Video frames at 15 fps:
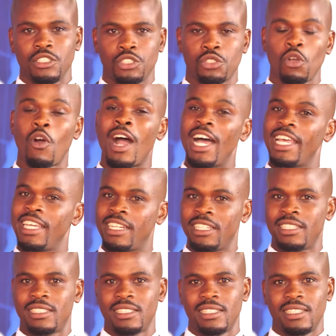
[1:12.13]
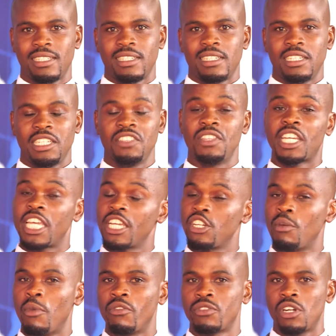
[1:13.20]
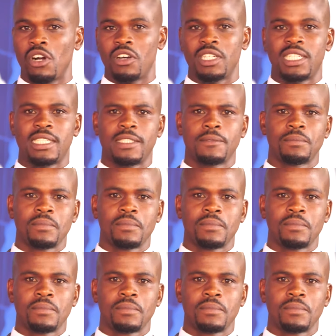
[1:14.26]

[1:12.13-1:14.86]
so highly in the kingdom of God.